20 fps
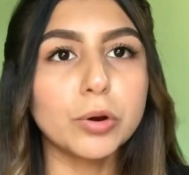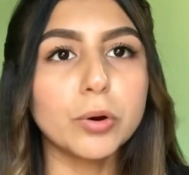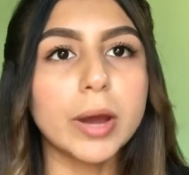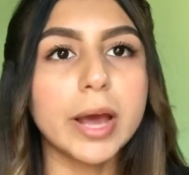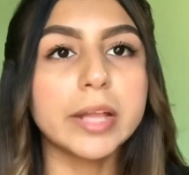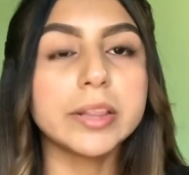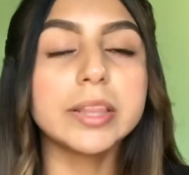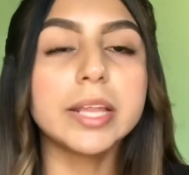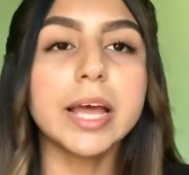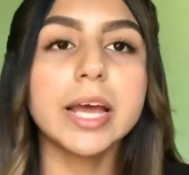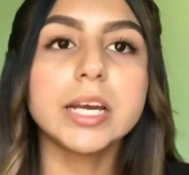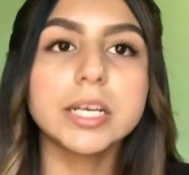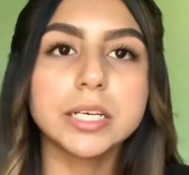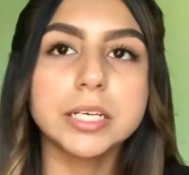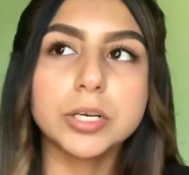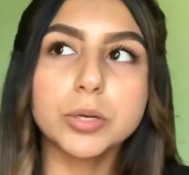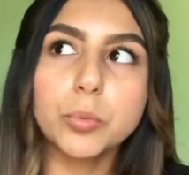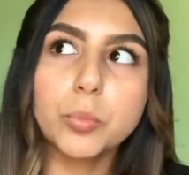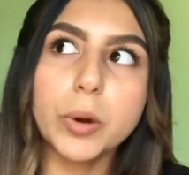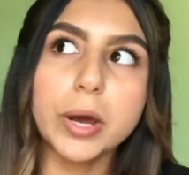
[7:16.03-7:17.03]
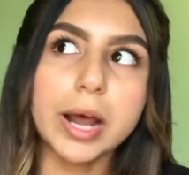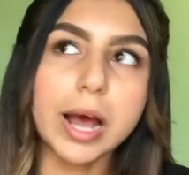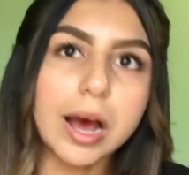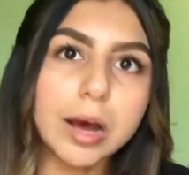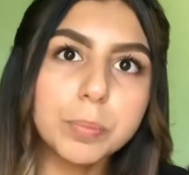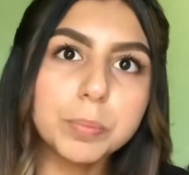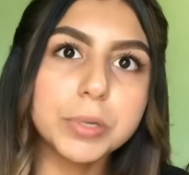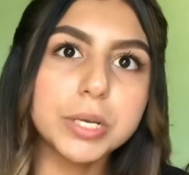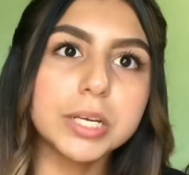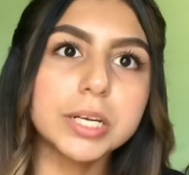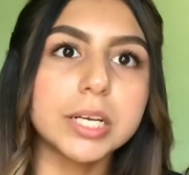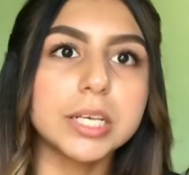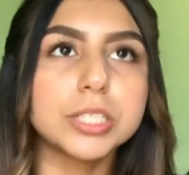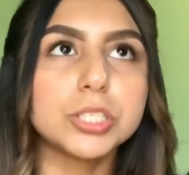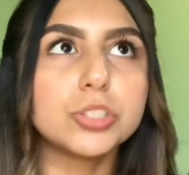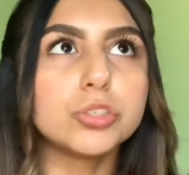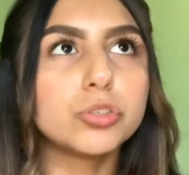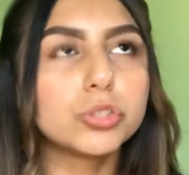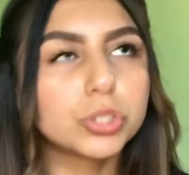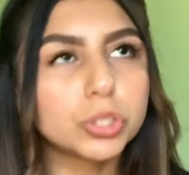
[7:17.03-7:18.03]
And then what happened
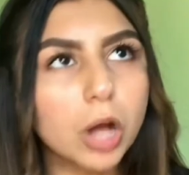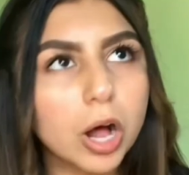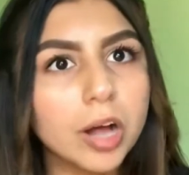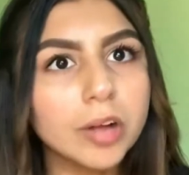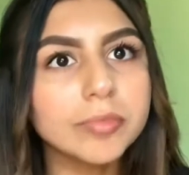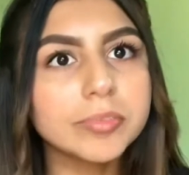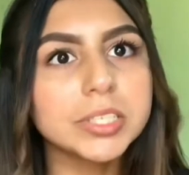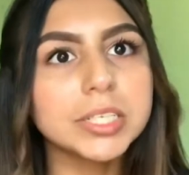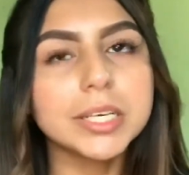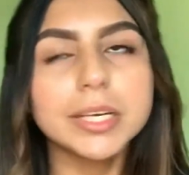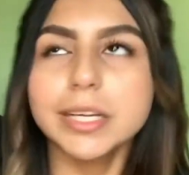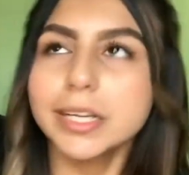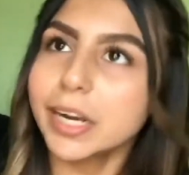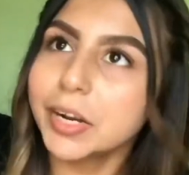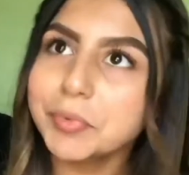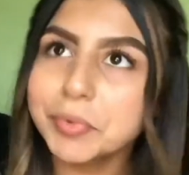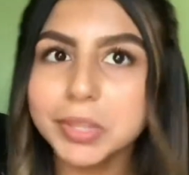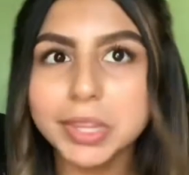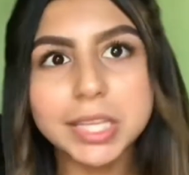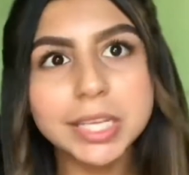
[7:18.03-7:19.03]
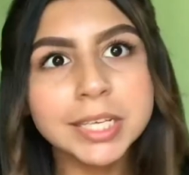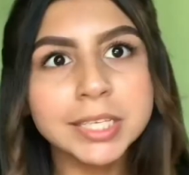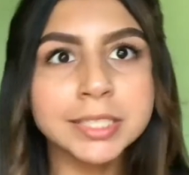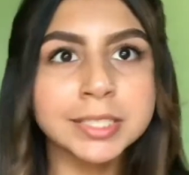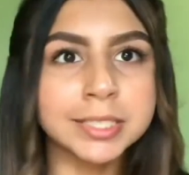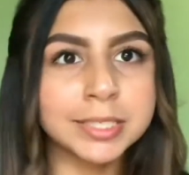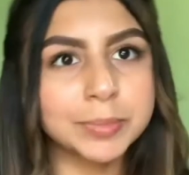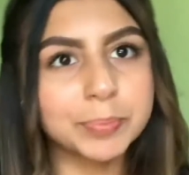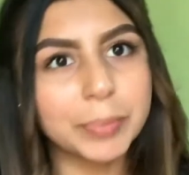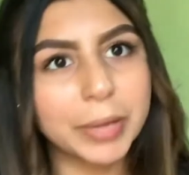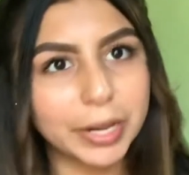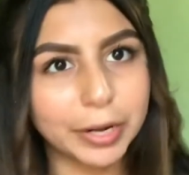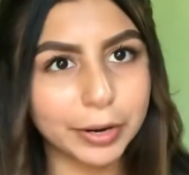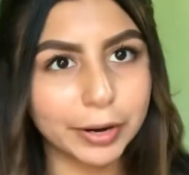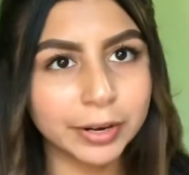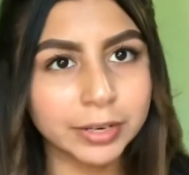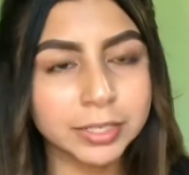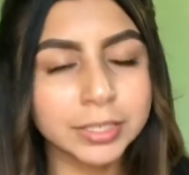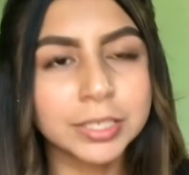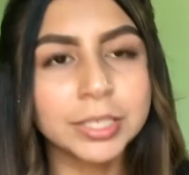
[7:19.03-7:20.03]
is you solved it and everything's
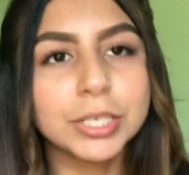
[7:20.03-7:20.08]
better.